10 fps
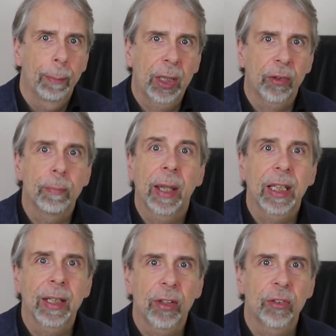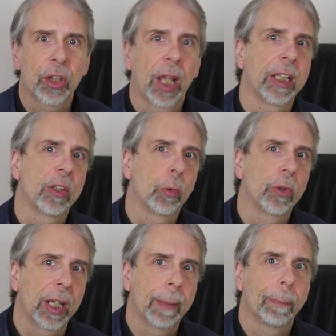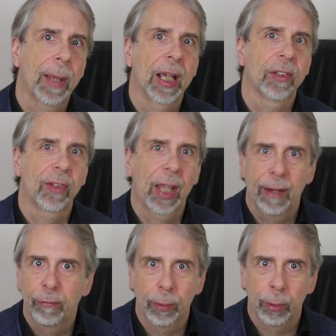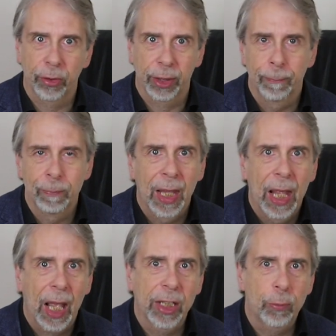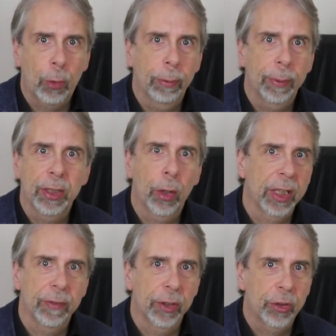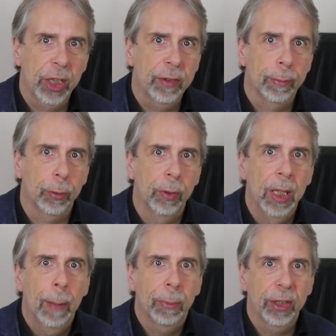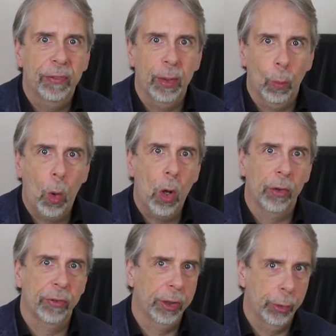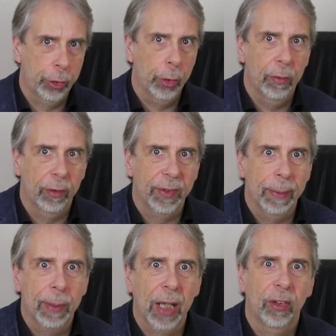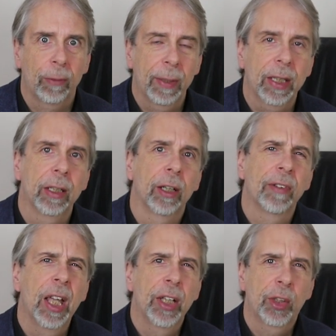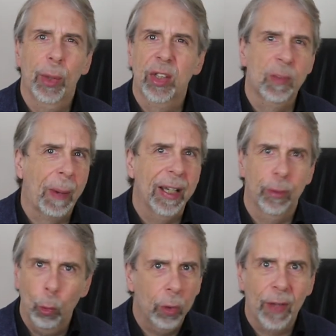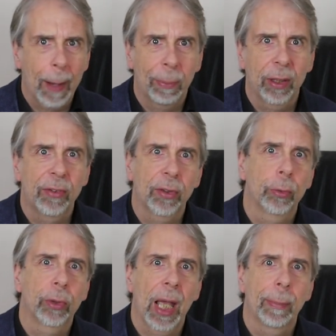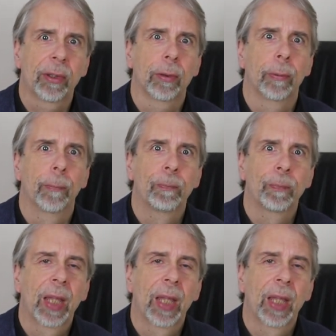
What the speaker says: Because making this change would impact everybody. And it's probably not even achievable. But if it was, are you sure that the impact is big enough to expend all of that political capital?